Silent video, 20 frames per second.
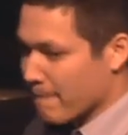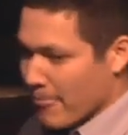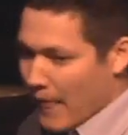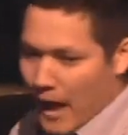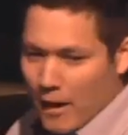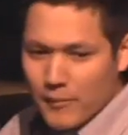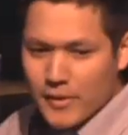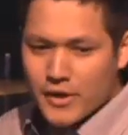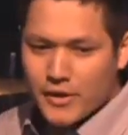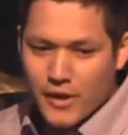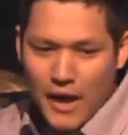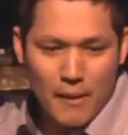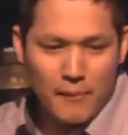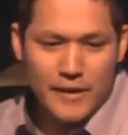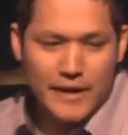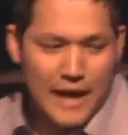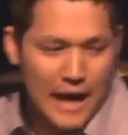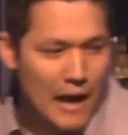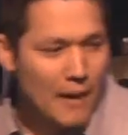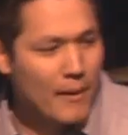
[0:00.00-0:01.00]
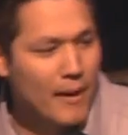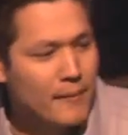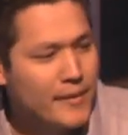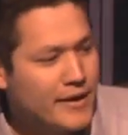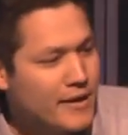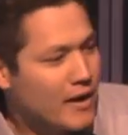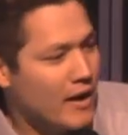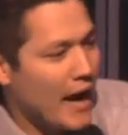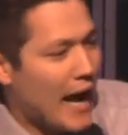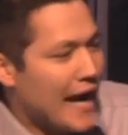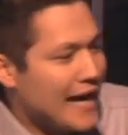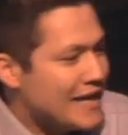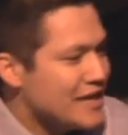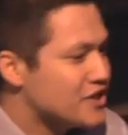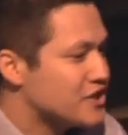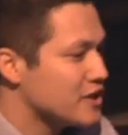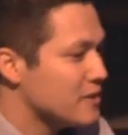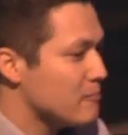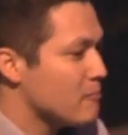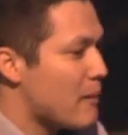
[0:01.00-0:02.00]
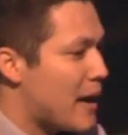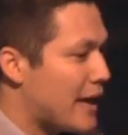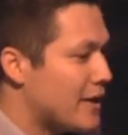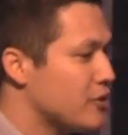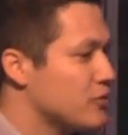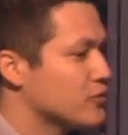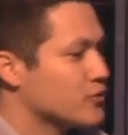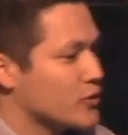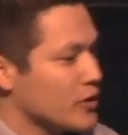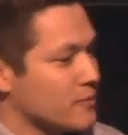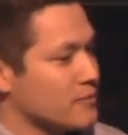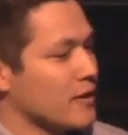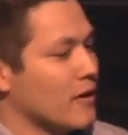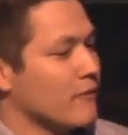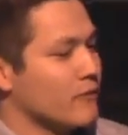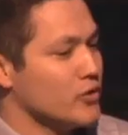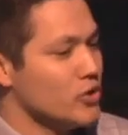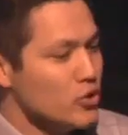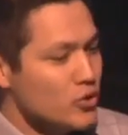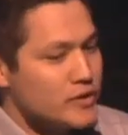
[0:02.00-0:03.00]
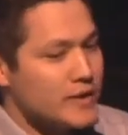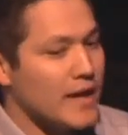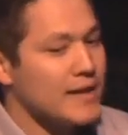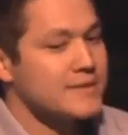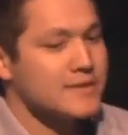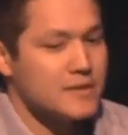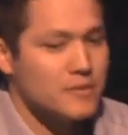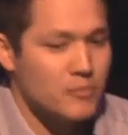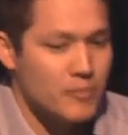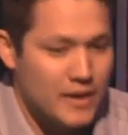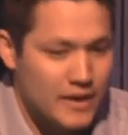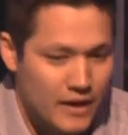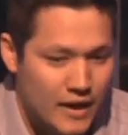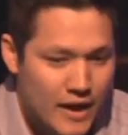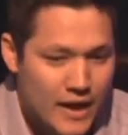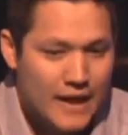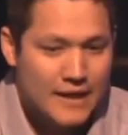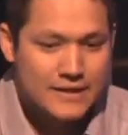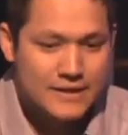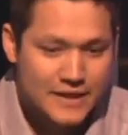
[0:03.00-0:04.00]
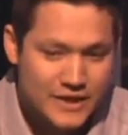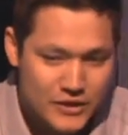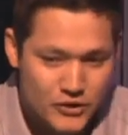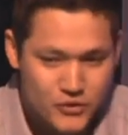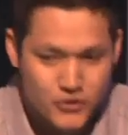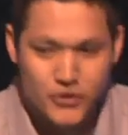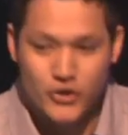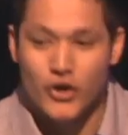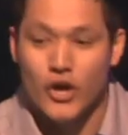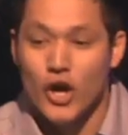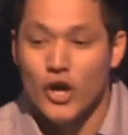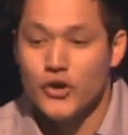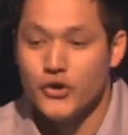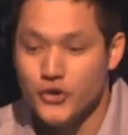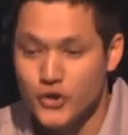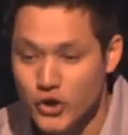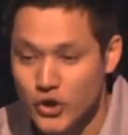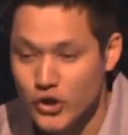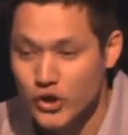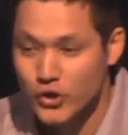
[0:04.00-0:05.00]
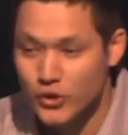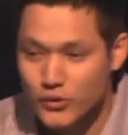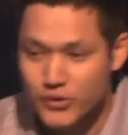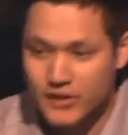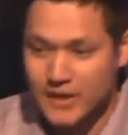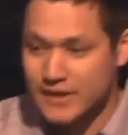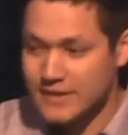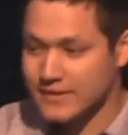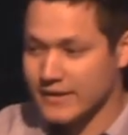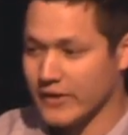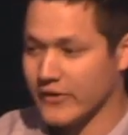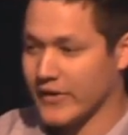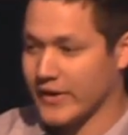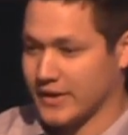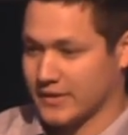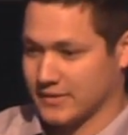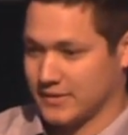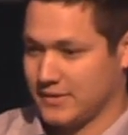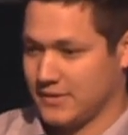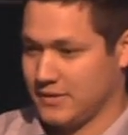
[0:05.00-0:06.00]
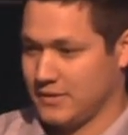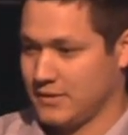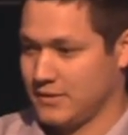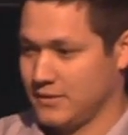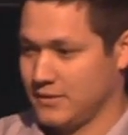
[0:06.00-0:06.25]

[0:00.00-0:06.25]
How many, how many, how many ancient manuscripts of New Testament literature do you think there is?